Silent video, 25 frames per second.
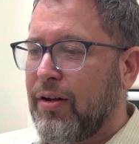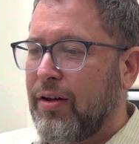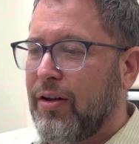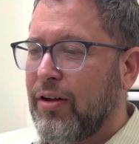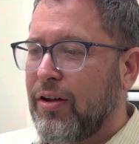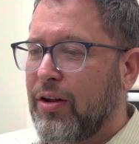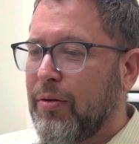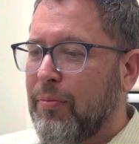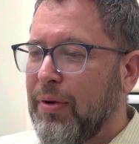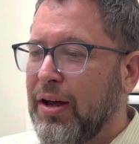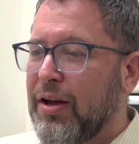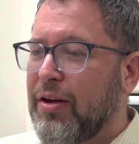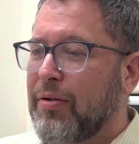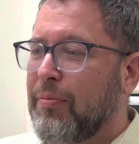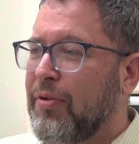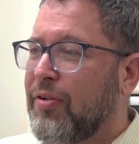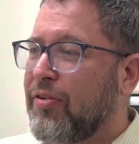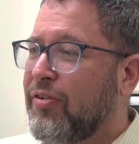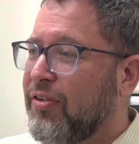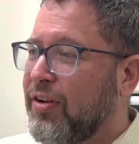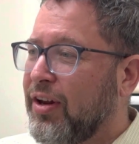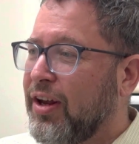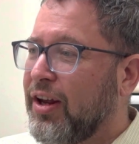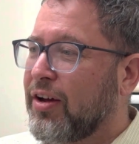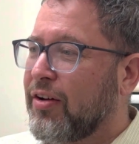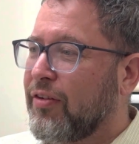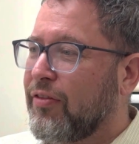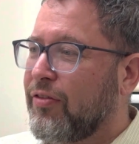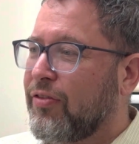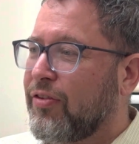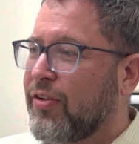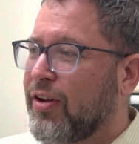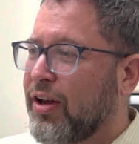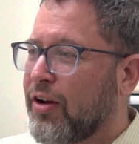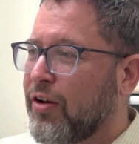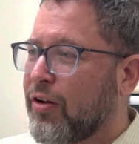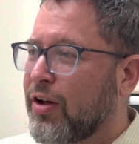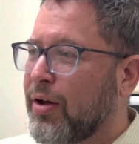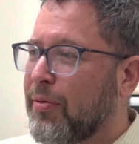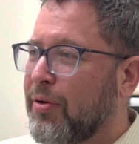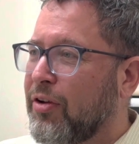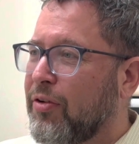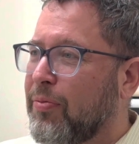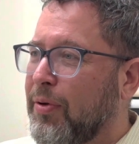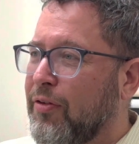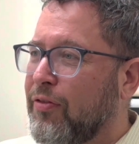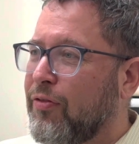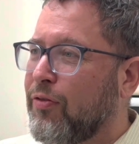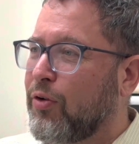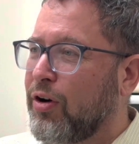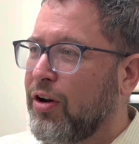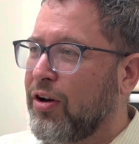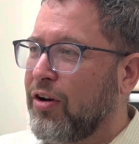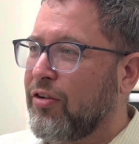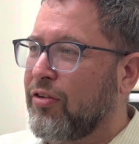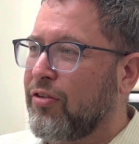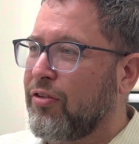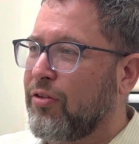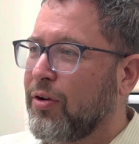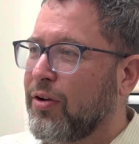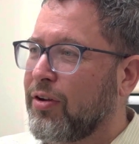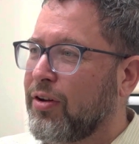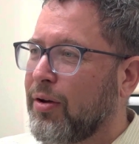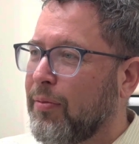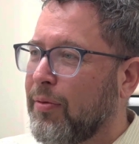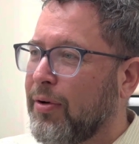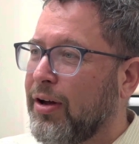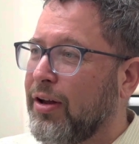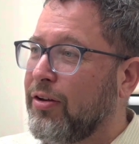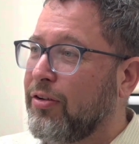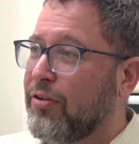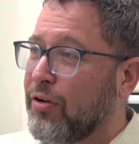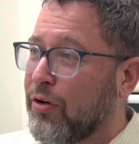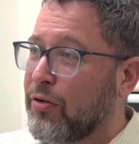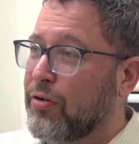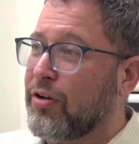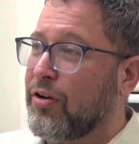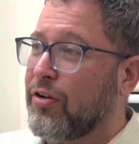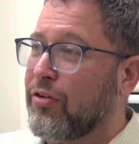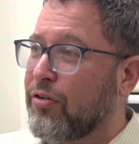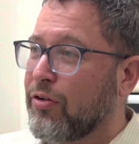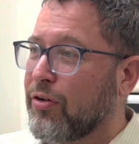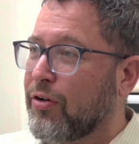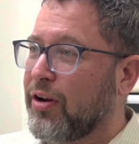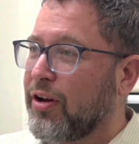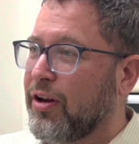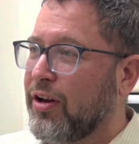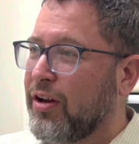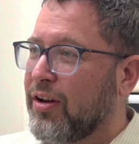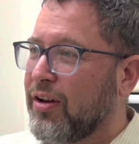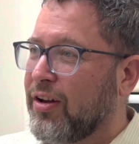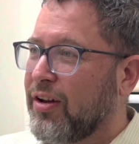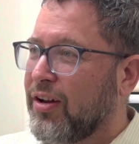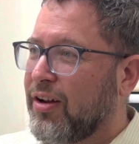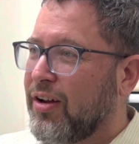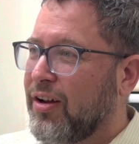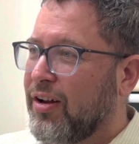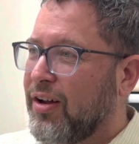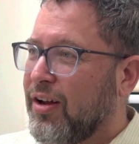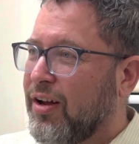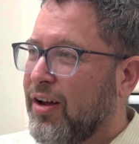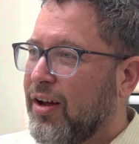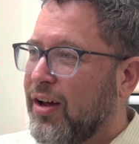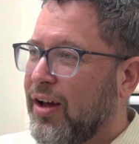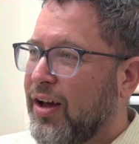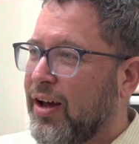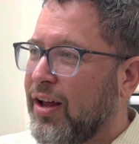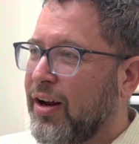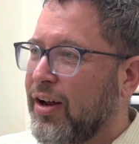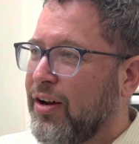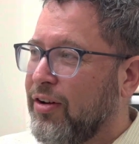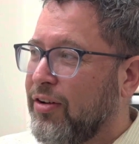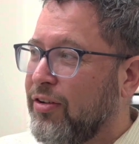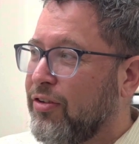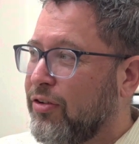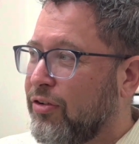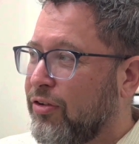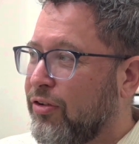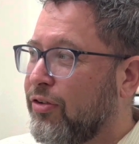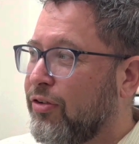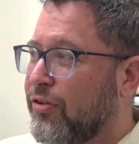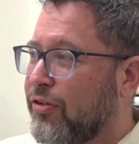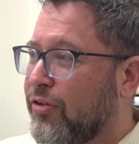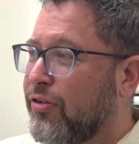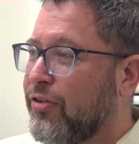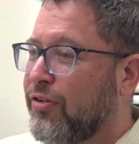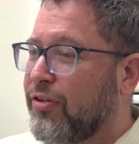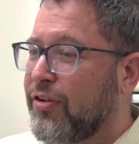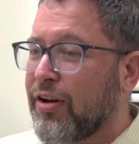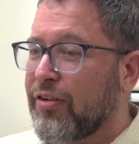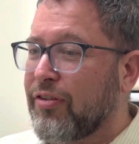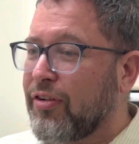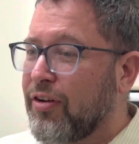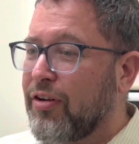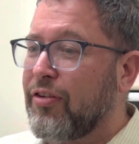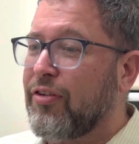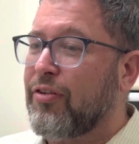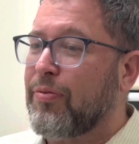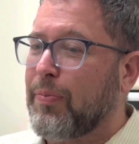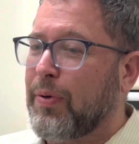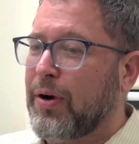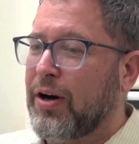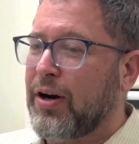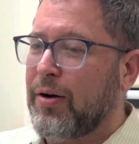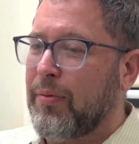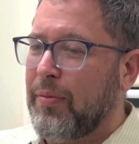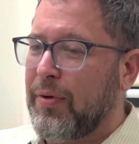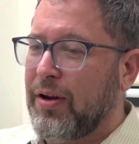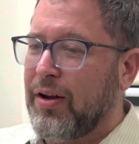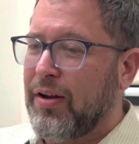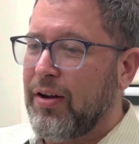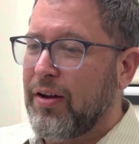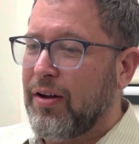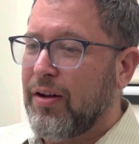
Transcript: make a mistake of saying, okay, I'm going to spend 40 years doing something I don't enjoy, and it doesn't inspire me.